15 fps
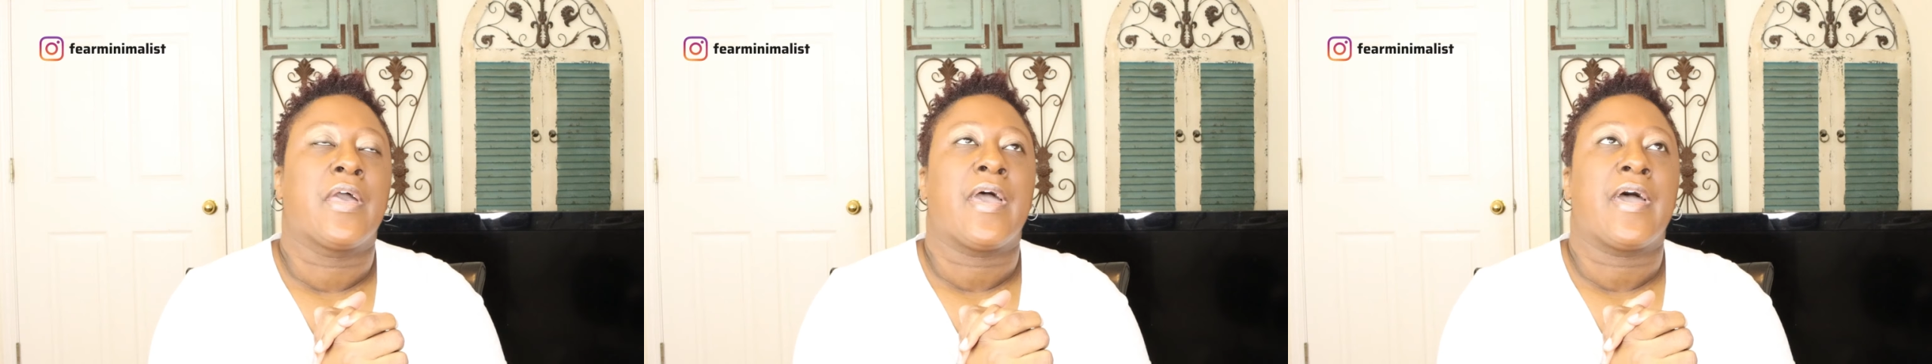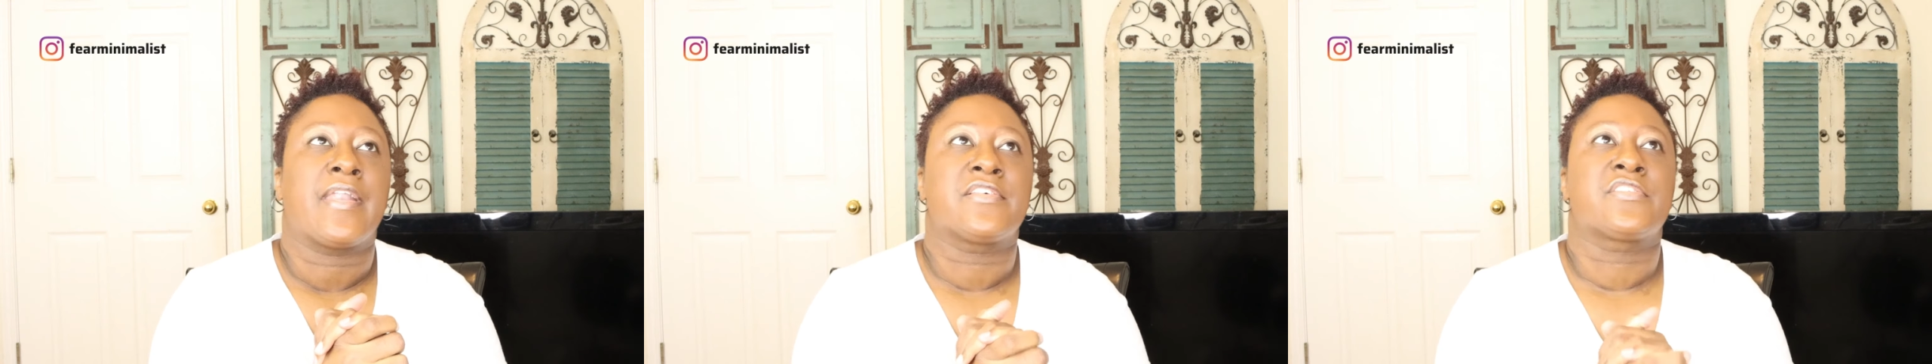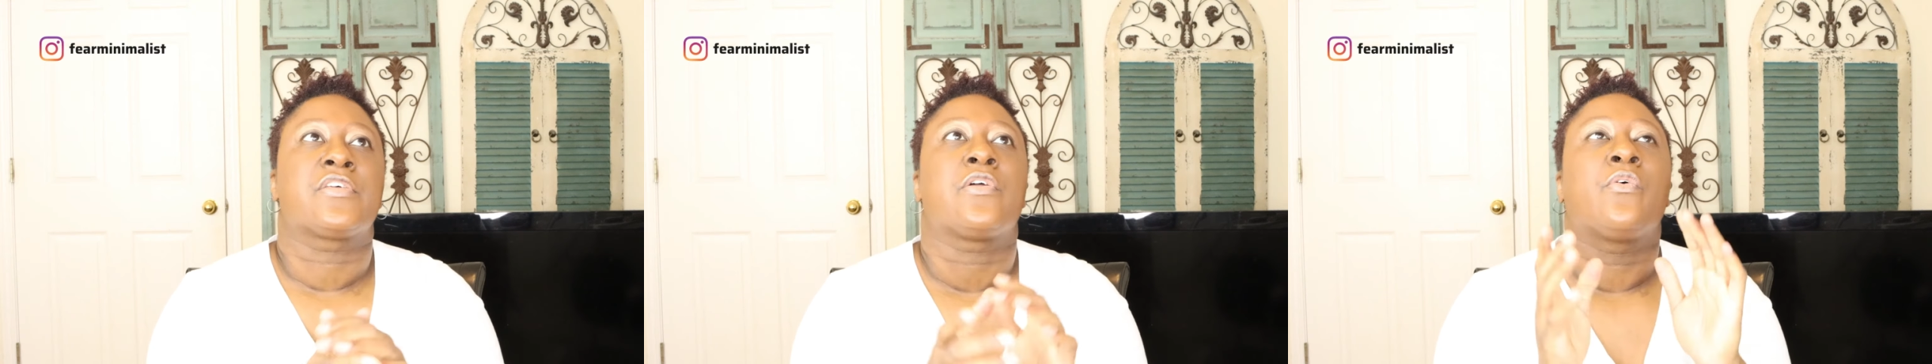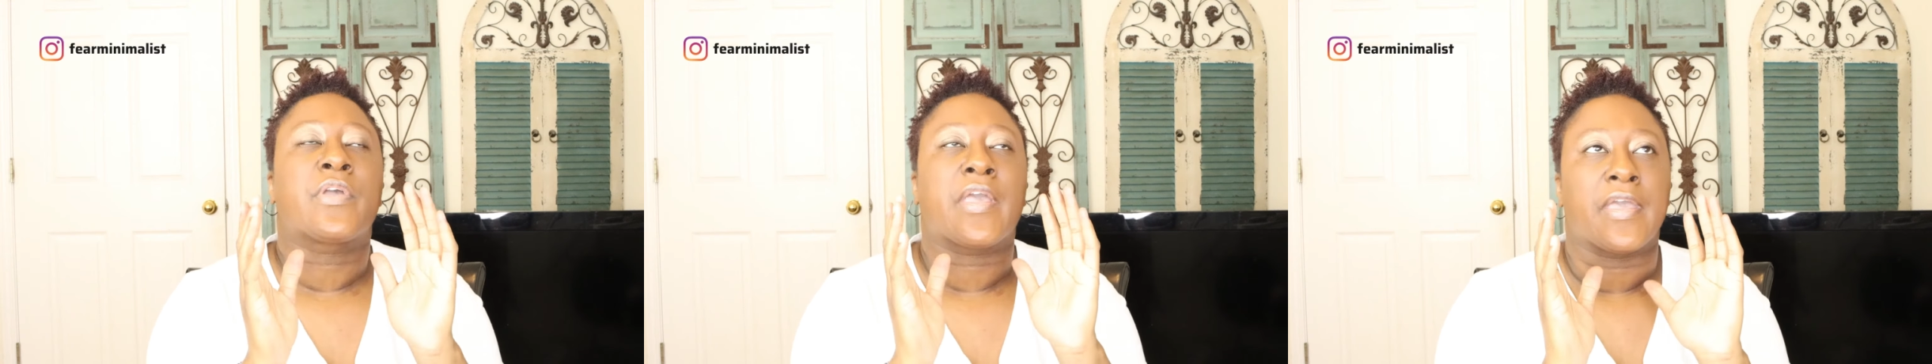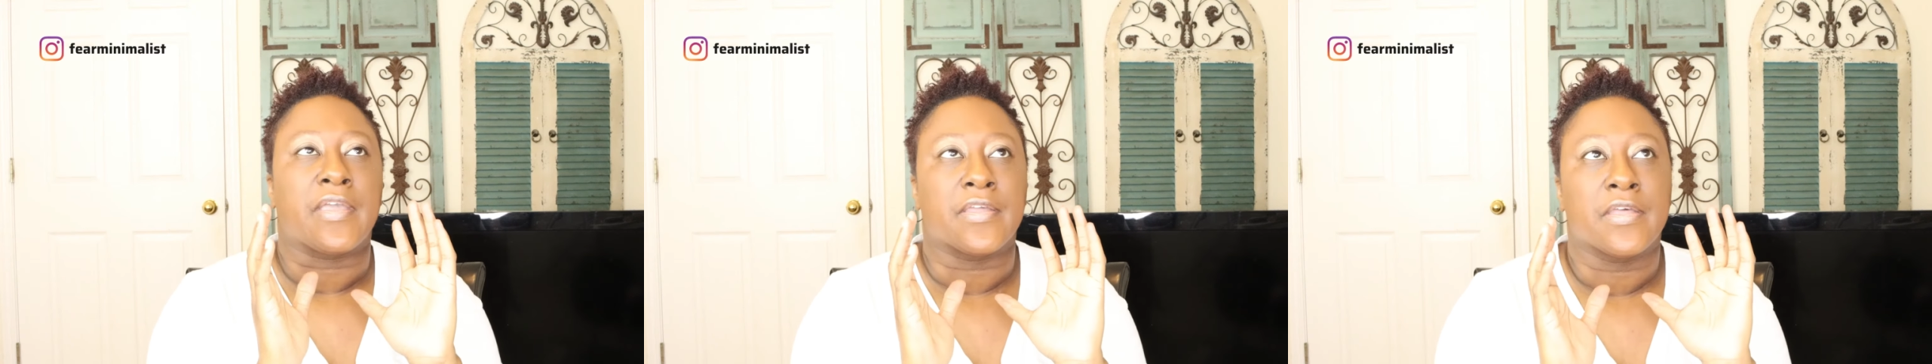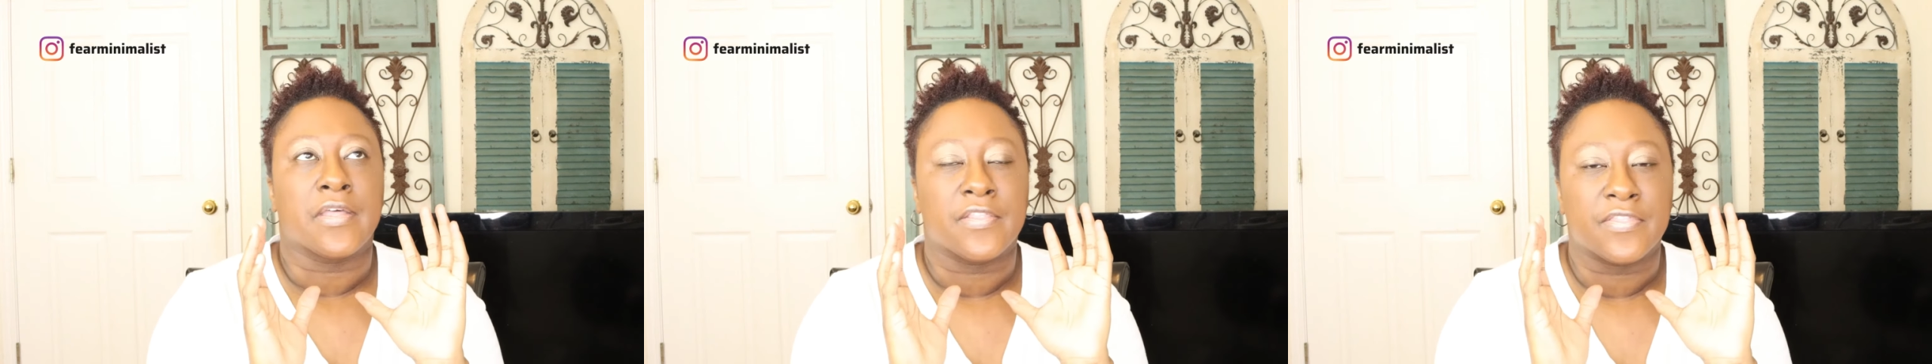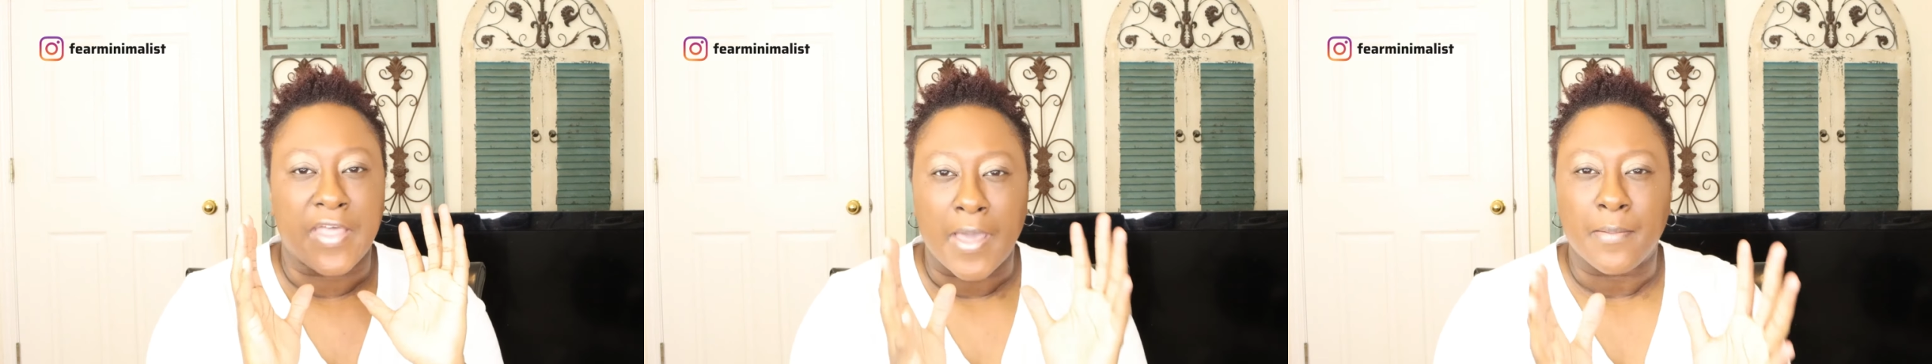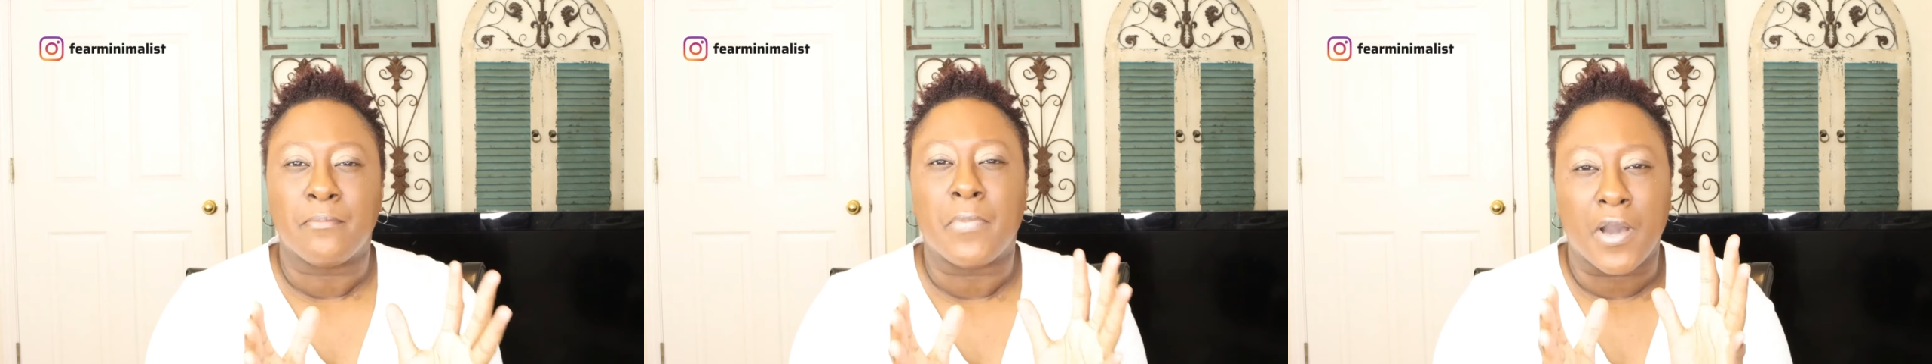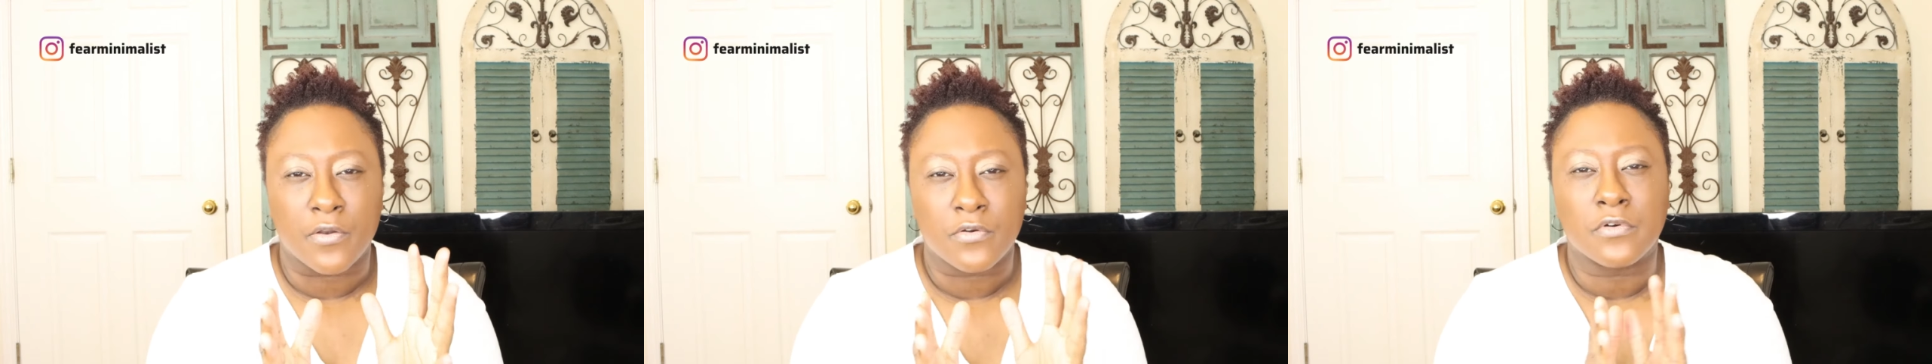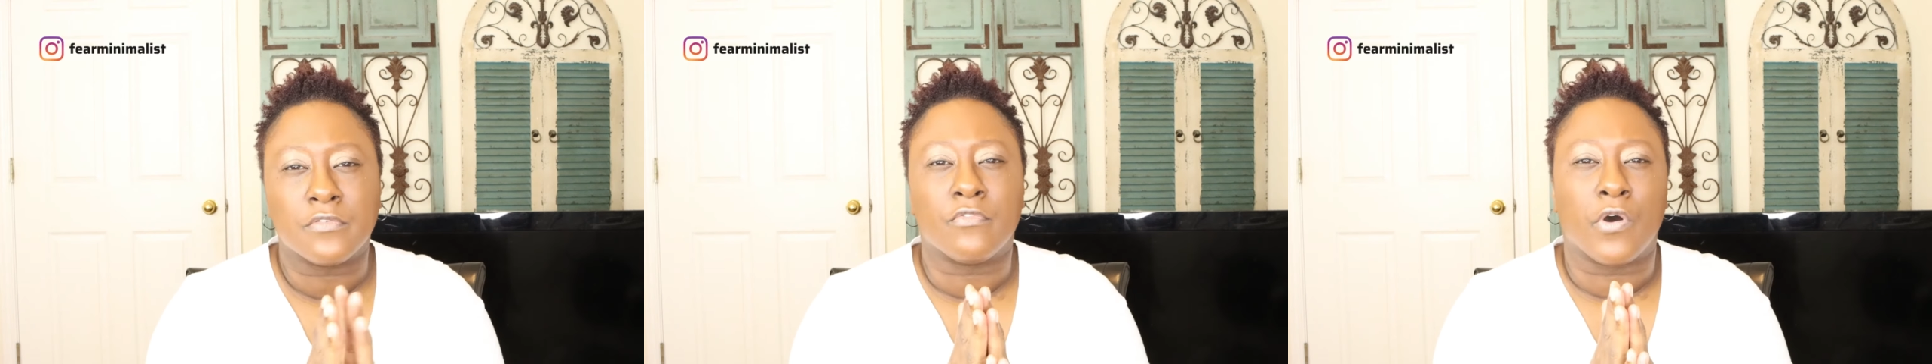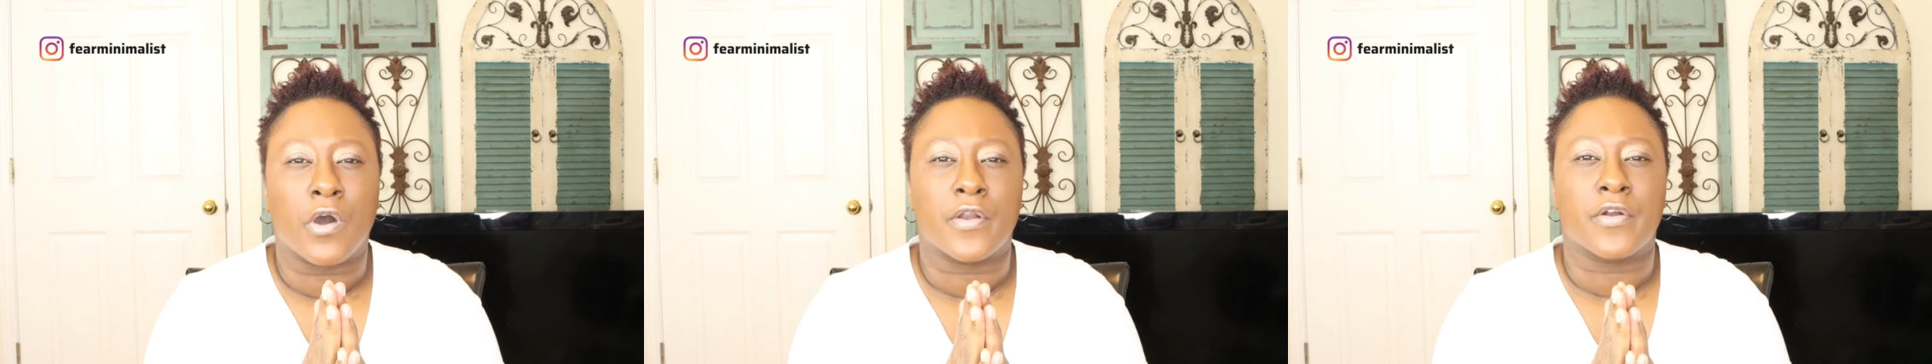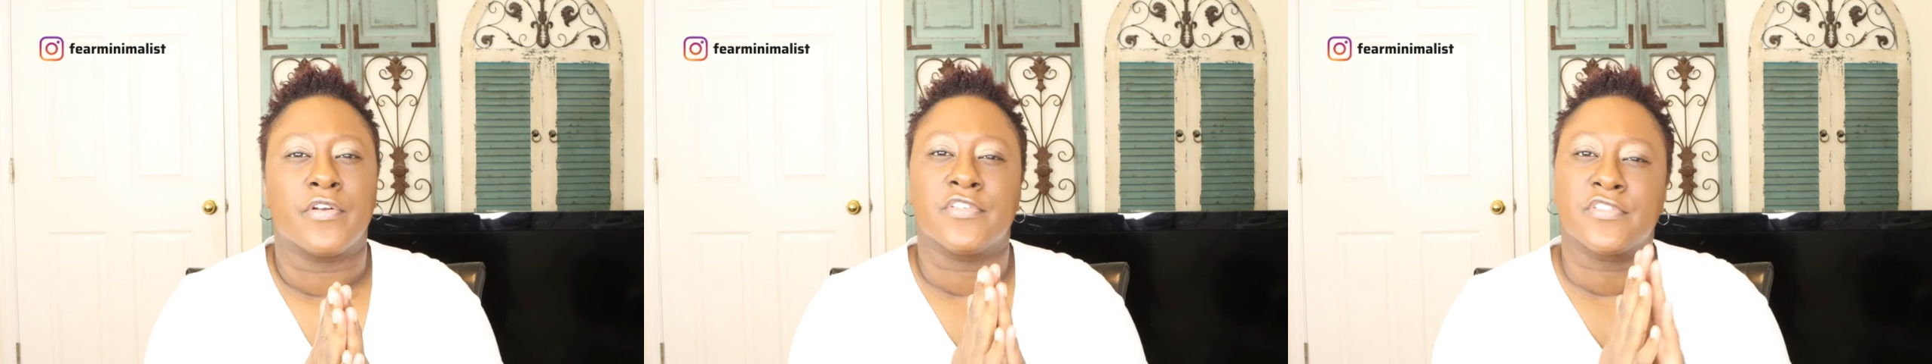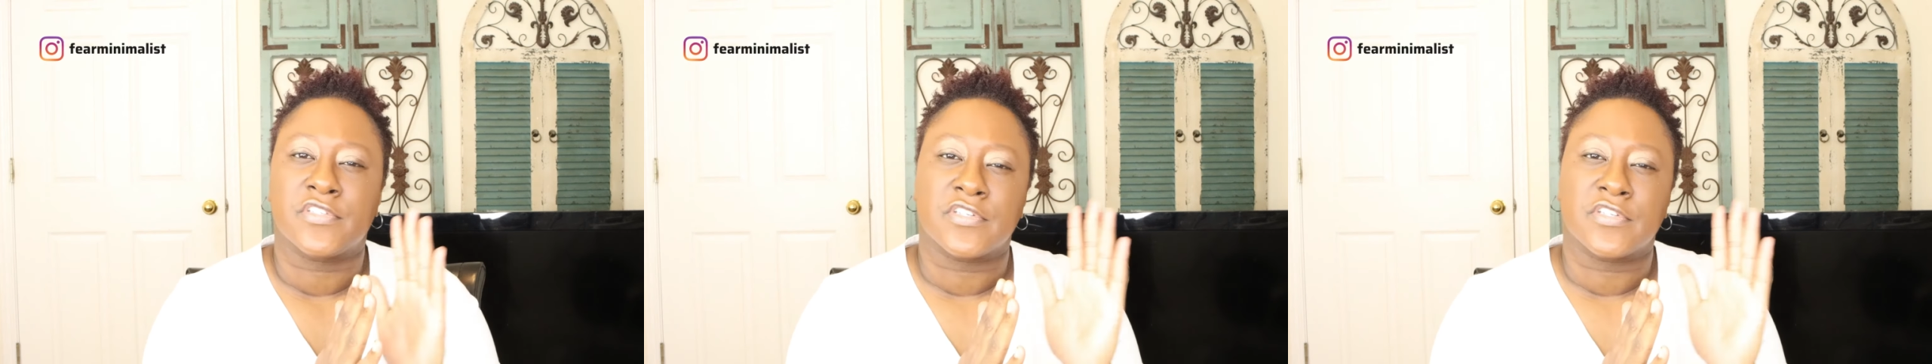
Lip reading: and I said, okay, that bottle of water is